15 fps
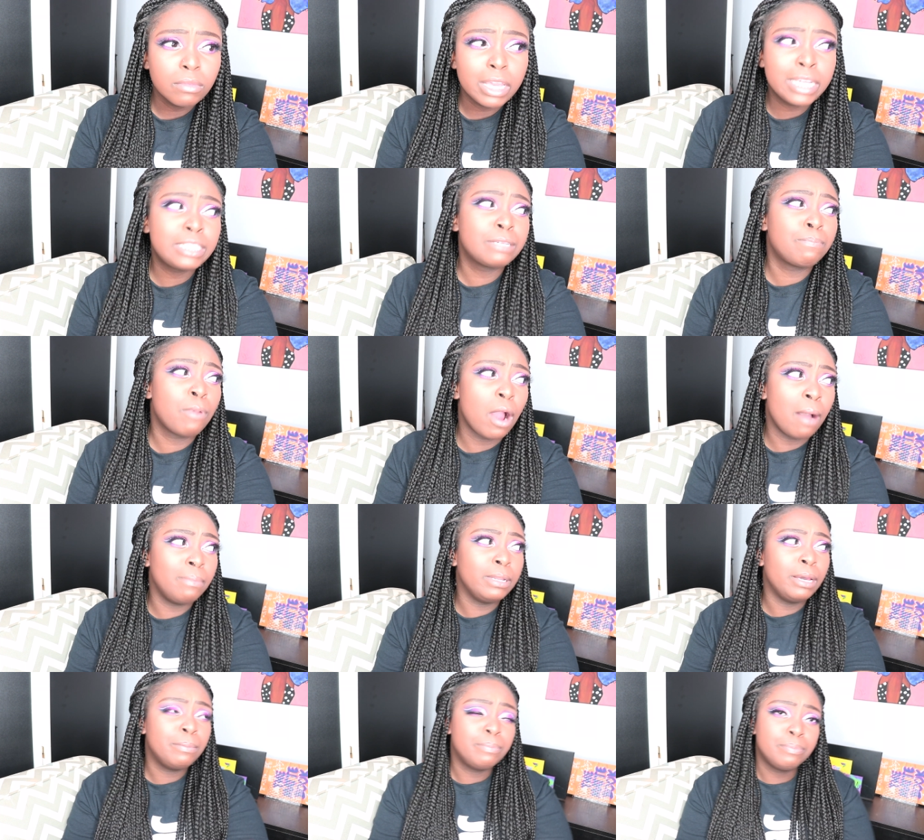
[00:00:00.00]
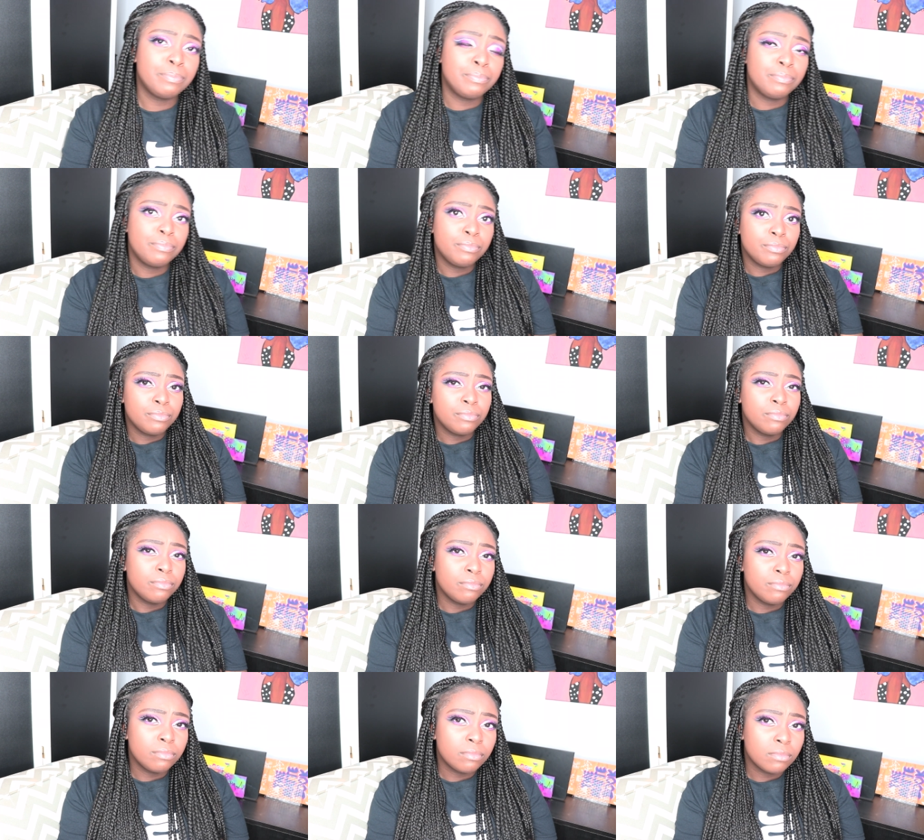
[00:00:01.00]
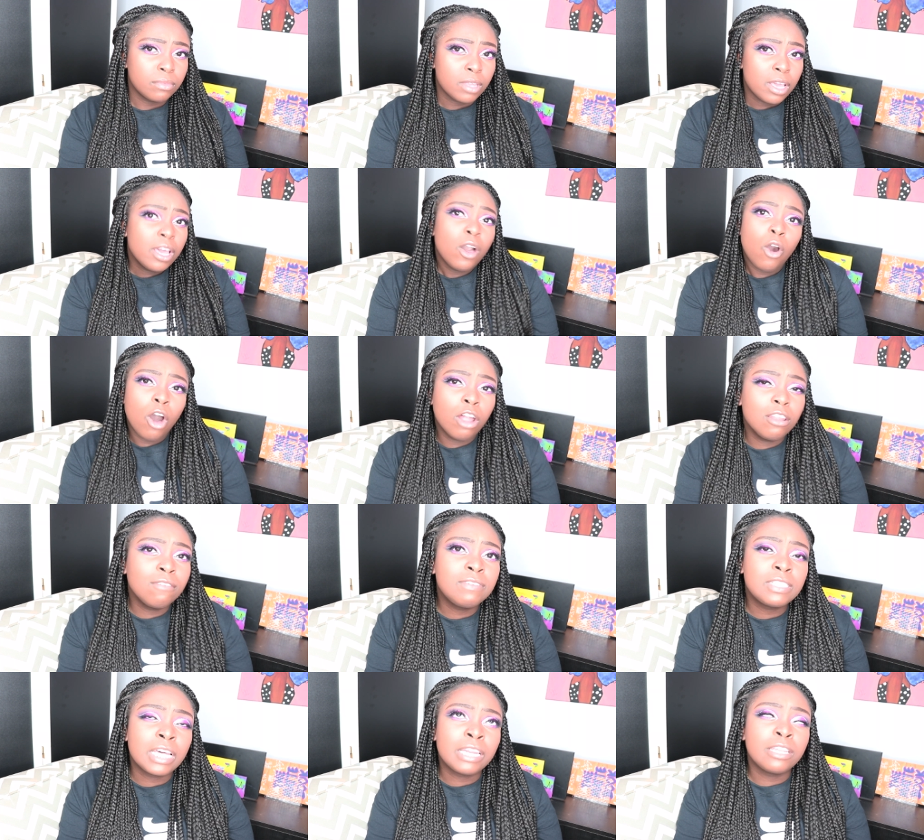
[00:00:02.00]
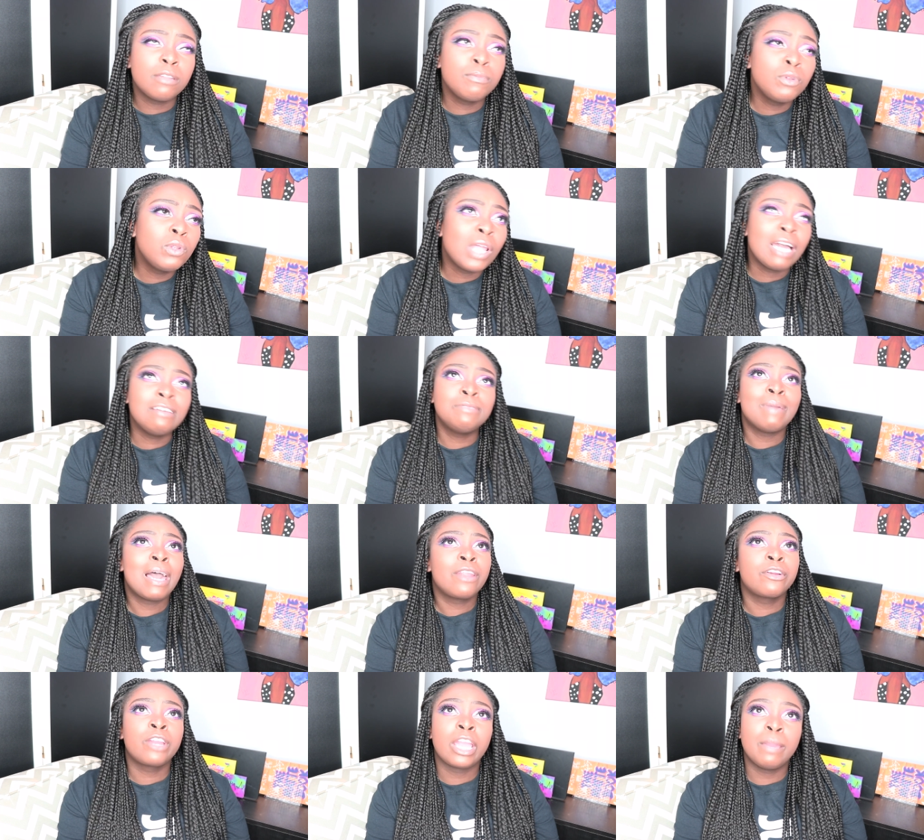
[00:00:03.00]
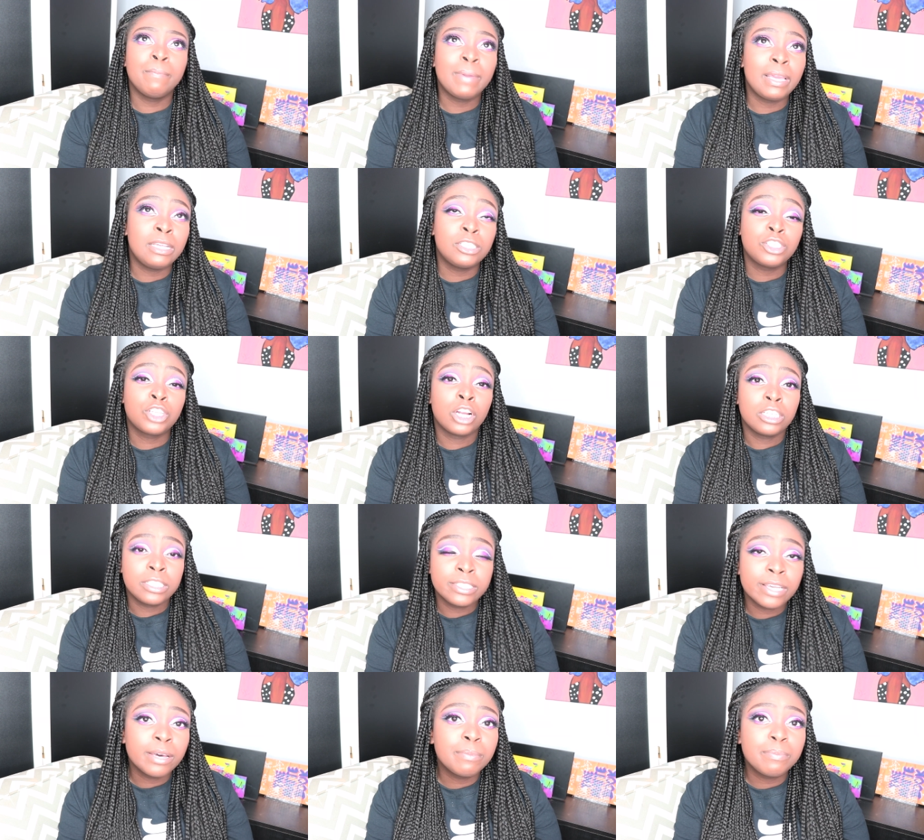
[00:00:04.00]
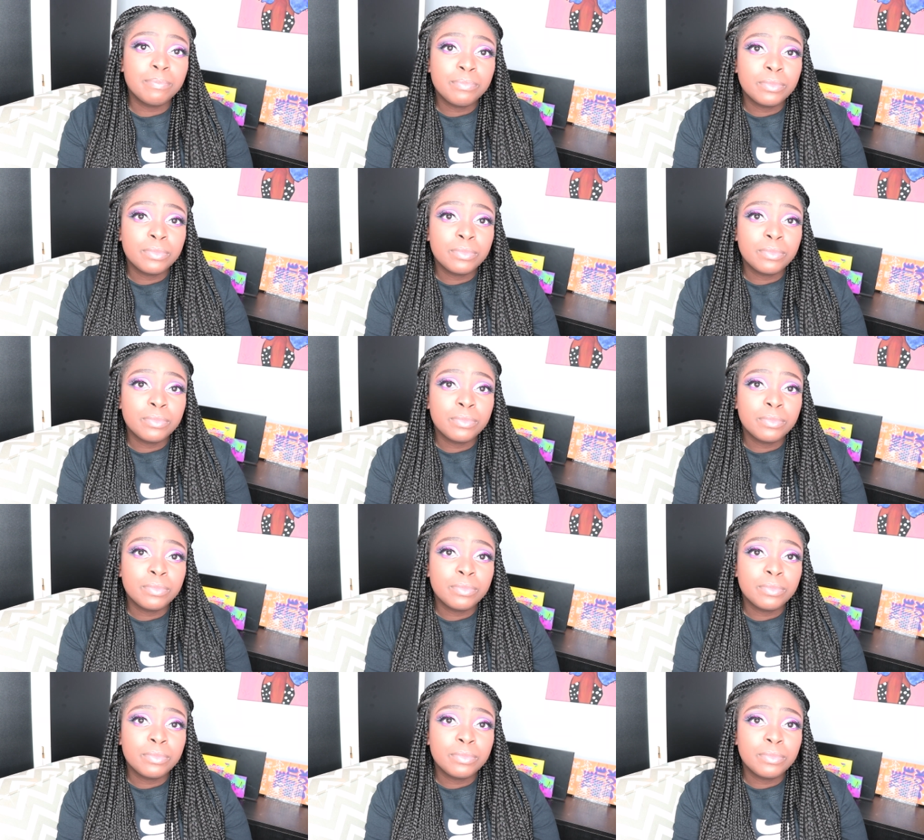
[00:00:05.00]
It's a problem. All of a sudden, the Blue Lives Matter campaign starts up.